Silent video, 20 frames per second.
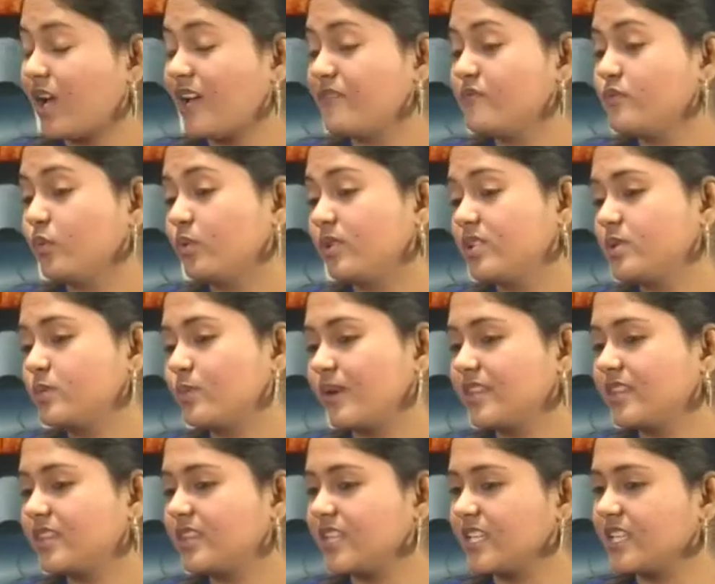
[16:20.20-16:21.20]
I've noticed
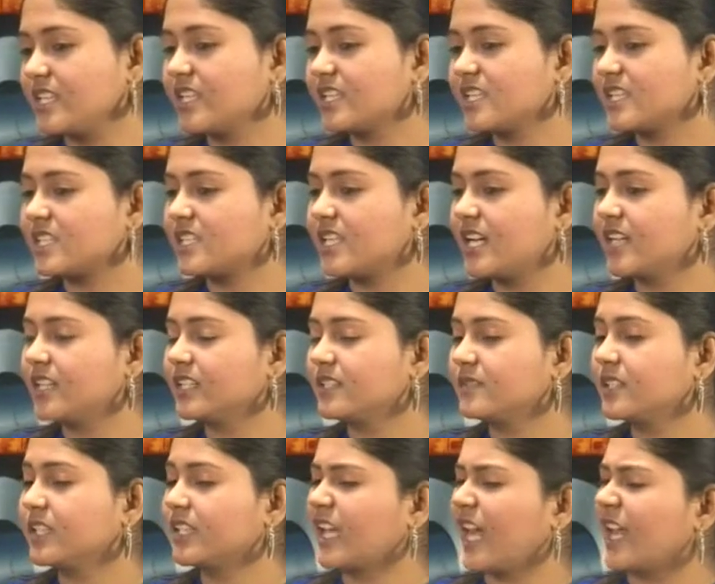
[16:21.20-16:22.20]
one thing is
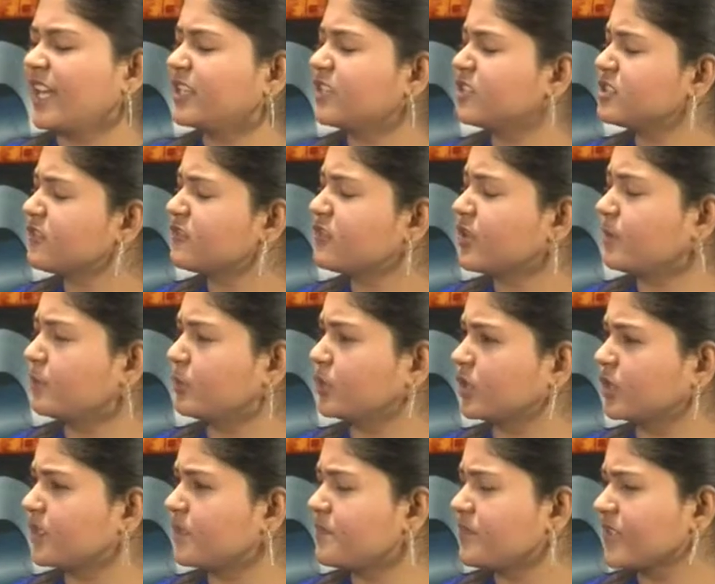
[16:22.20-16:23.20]
that the characters of your
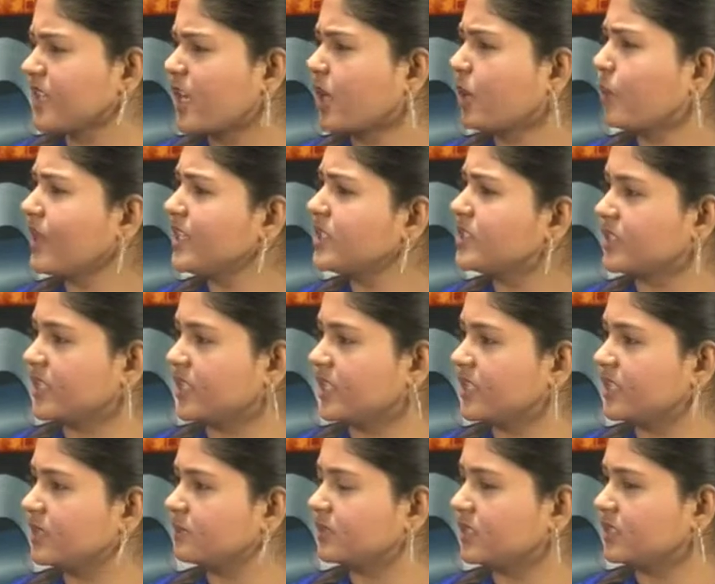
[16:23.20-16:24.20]
book are quite
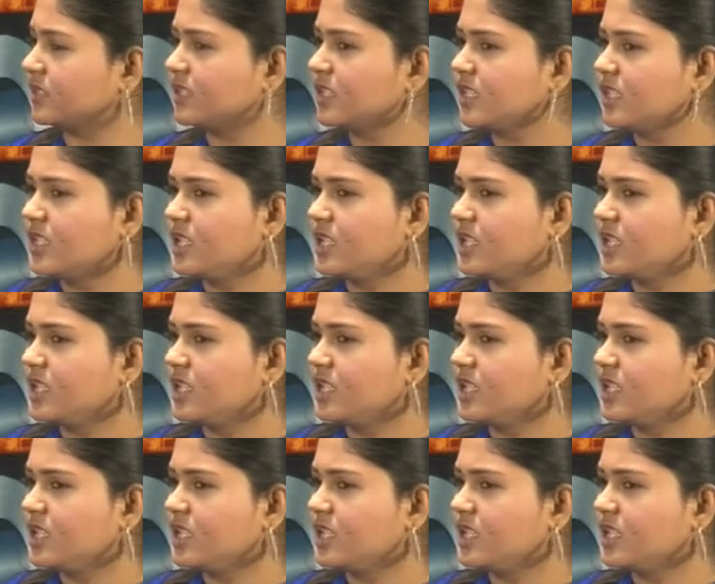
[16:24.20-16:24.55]
relatable.